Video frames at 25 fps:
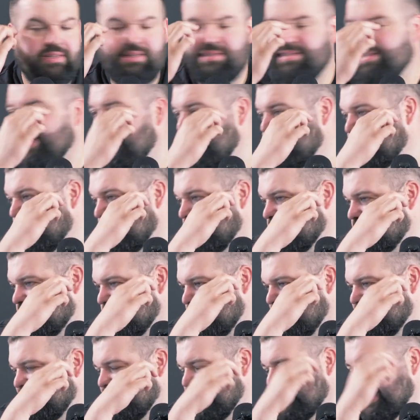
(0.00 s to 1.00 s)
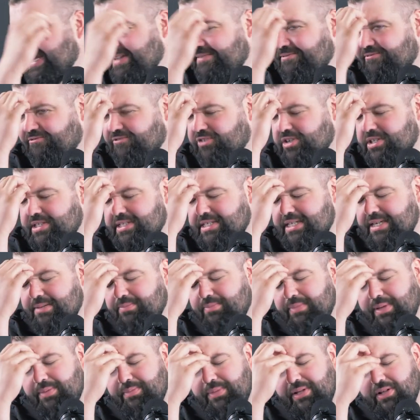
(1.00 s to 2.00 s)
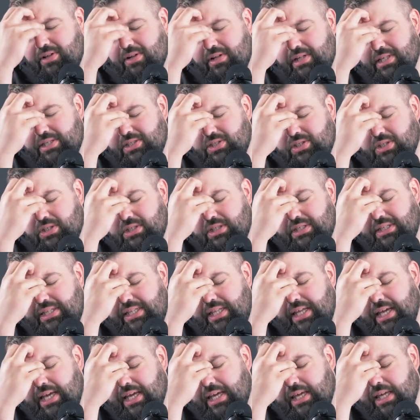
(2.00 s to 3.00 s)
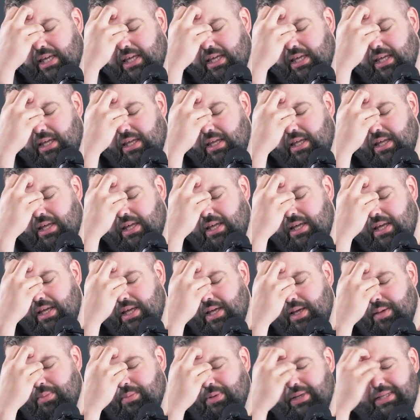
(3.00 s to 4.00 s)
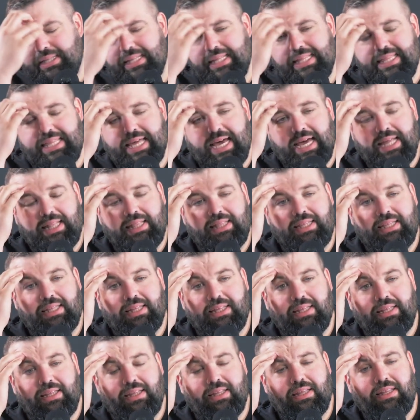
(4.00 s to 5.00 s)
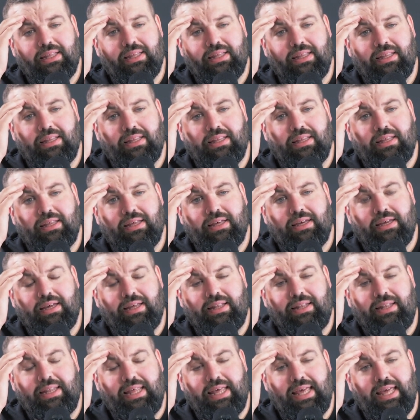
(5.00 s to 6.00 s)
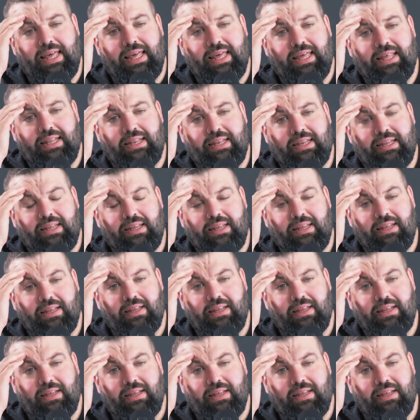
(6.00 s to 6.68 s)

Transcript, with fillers: sideburns shaved again. Fuck's sake, made me look like such a dick. But I did that and then